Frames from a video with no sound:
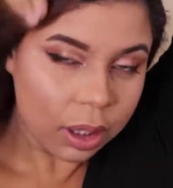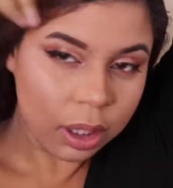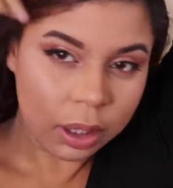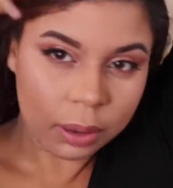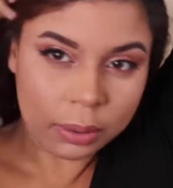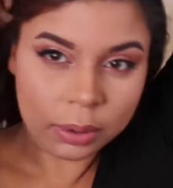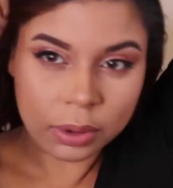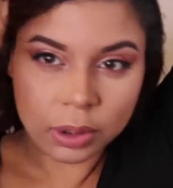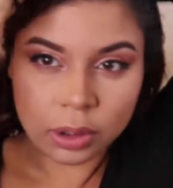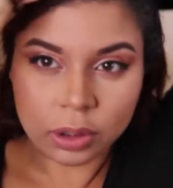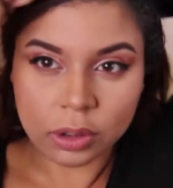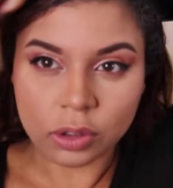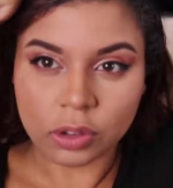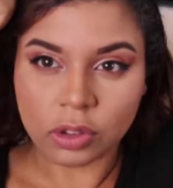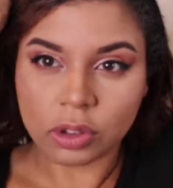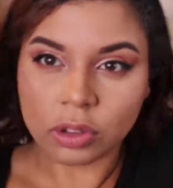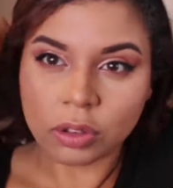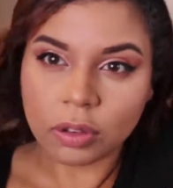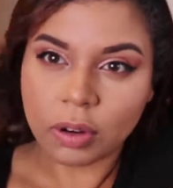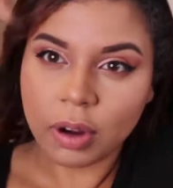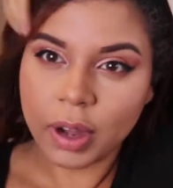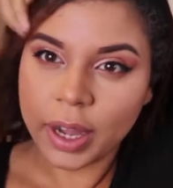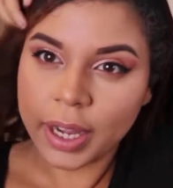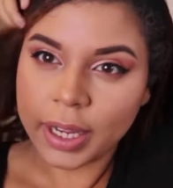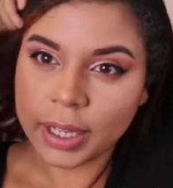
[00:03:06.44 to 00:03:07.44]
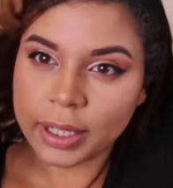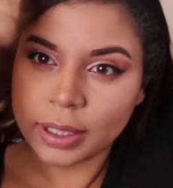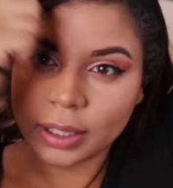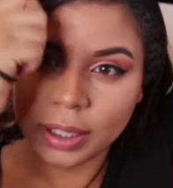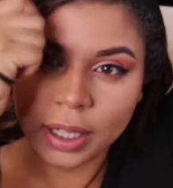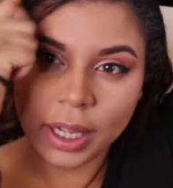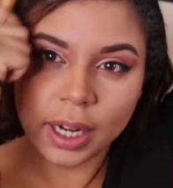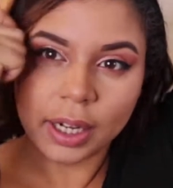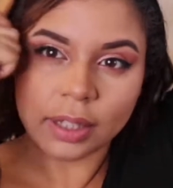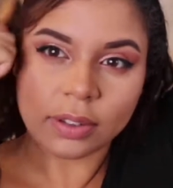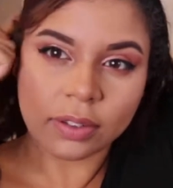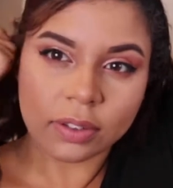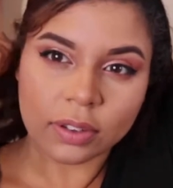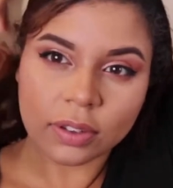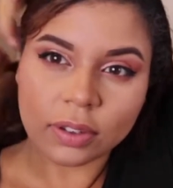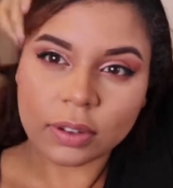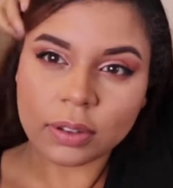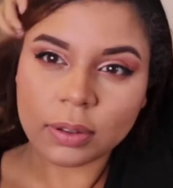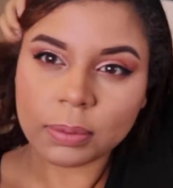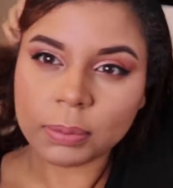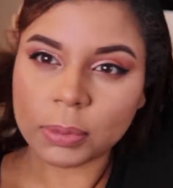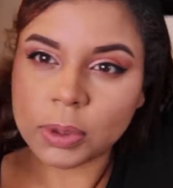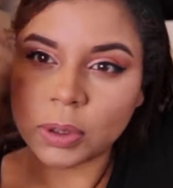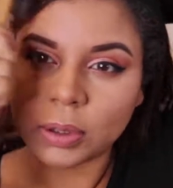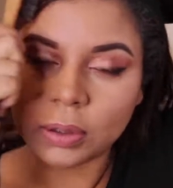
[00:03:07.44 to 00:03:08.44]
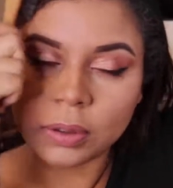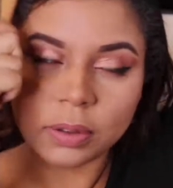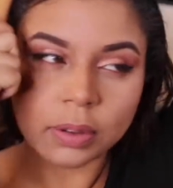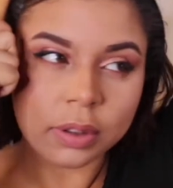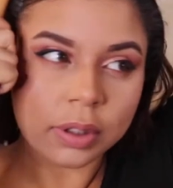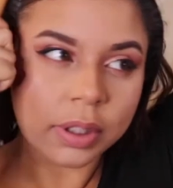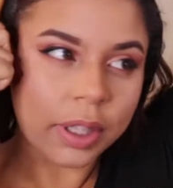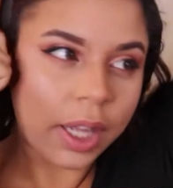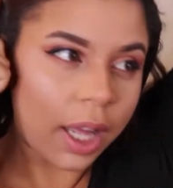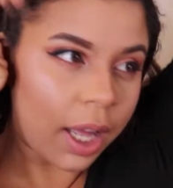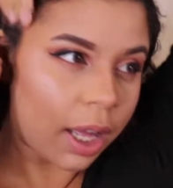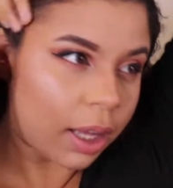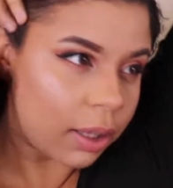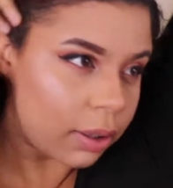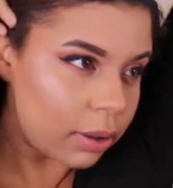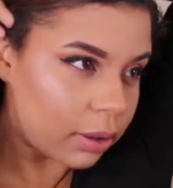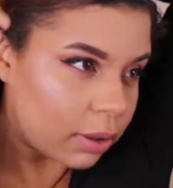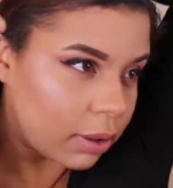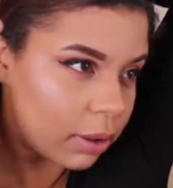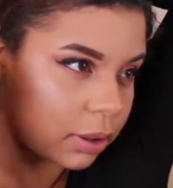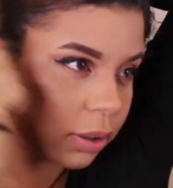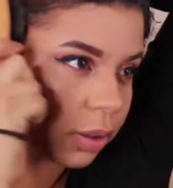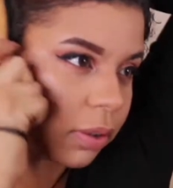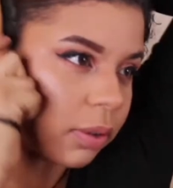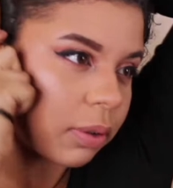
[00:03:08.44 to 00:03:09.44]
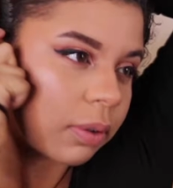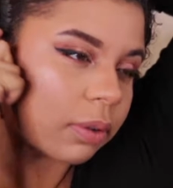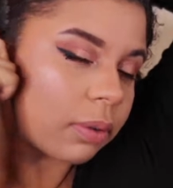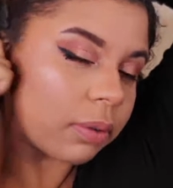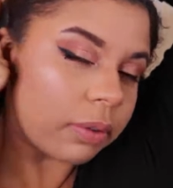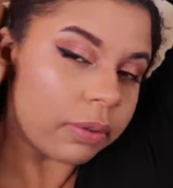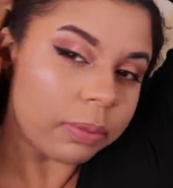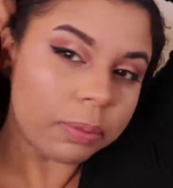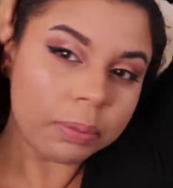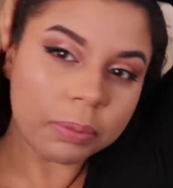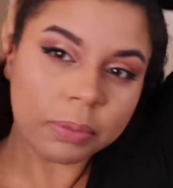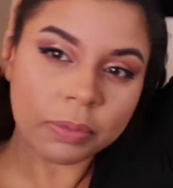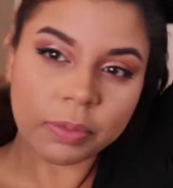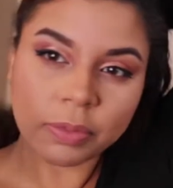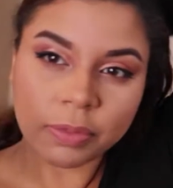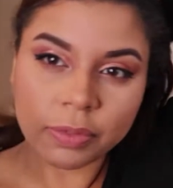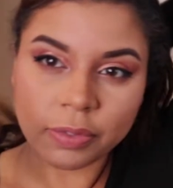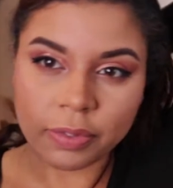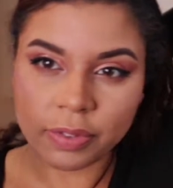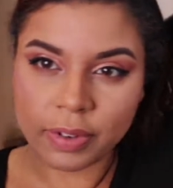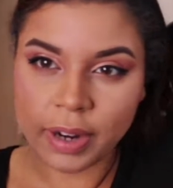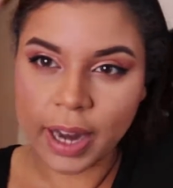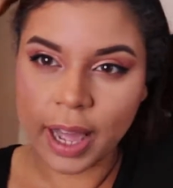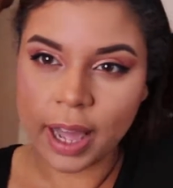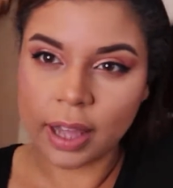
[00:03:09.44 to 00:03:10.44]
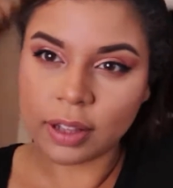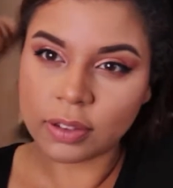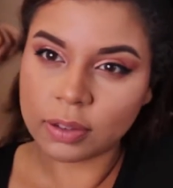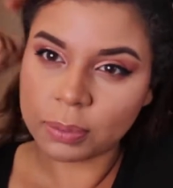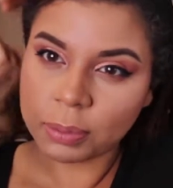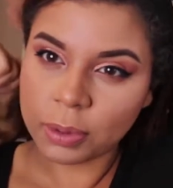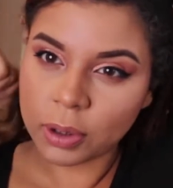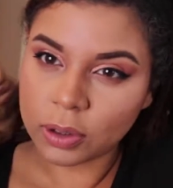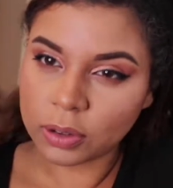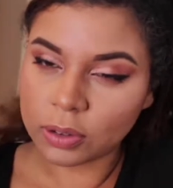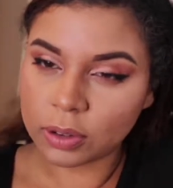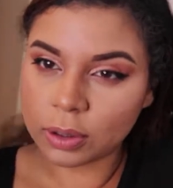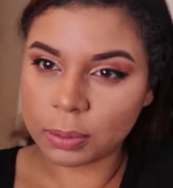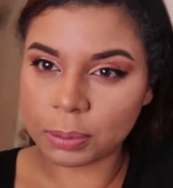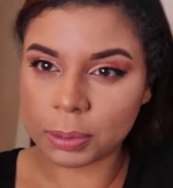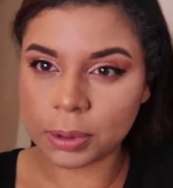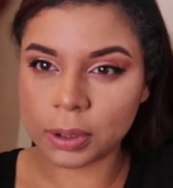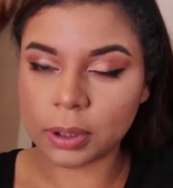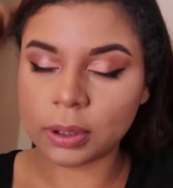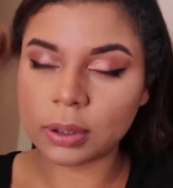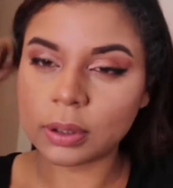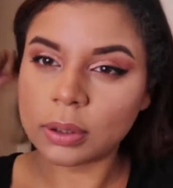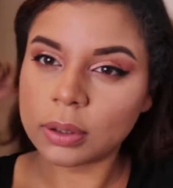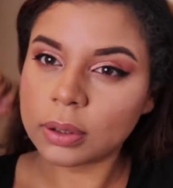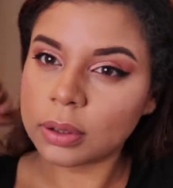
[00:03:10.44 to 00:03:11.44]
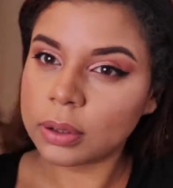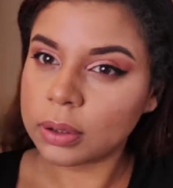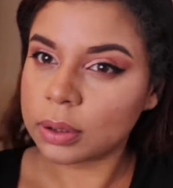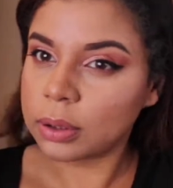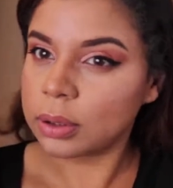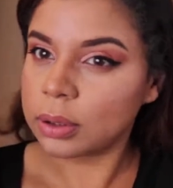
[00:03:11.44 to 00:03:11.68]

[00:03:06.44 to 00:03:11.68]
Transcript: and we're going to try and get it smoothed down as flat as possible.